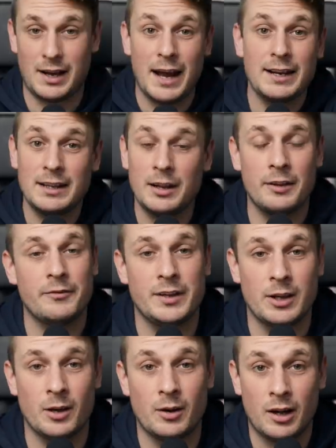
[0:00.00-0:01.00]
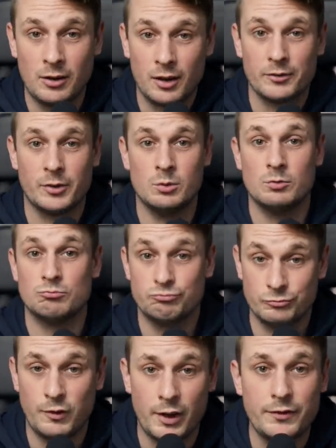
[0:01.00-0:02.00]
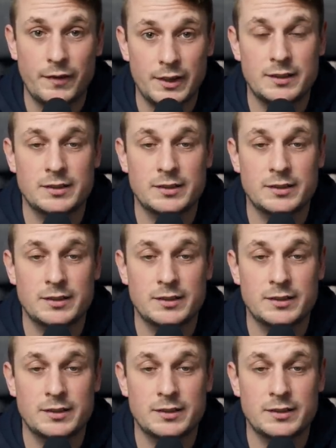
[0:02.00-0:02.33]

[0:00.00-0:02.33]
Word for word: And in that video, a lot of you, rightfully